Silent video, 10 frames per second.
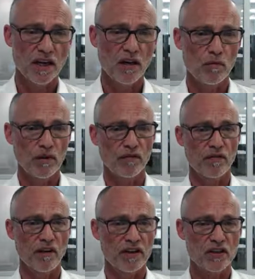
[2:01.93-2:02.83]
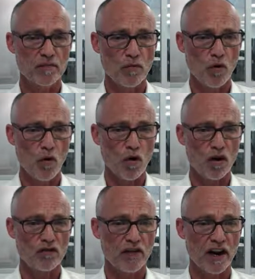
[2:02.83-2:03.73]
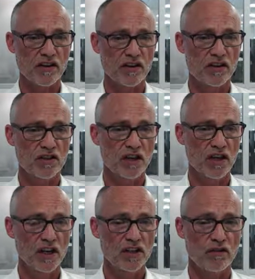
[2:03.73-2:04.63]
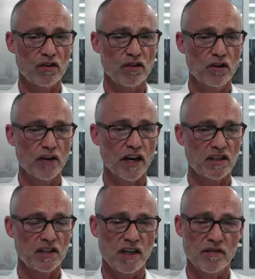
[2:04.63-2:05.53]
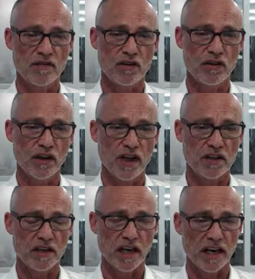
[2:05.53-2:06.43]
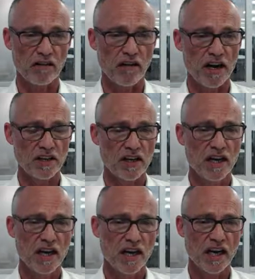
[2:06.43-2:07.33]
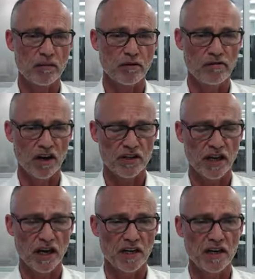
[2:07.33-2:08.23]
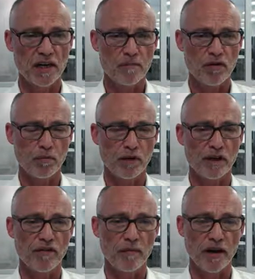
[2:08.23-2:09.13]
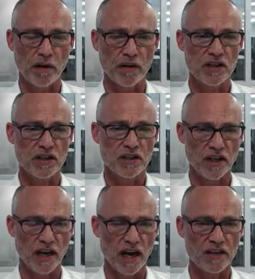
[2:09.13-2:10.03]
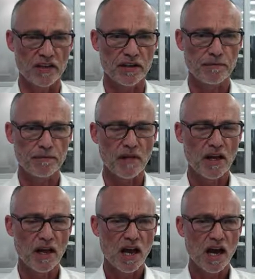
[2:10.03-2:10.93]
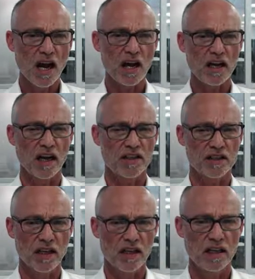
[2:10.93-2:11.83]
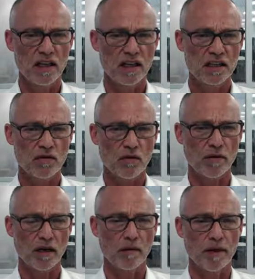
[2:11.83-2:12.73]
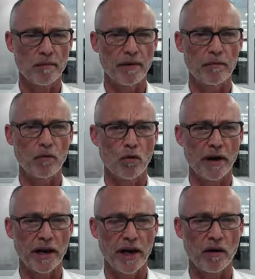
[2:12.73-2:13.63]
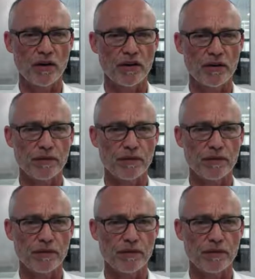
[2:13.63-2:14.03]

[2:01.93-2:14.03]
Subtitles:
with very small contractions during 2007-2008 crash as we rotated properly from equities into cash. Okay, so let's talk a little bit more about how I do it.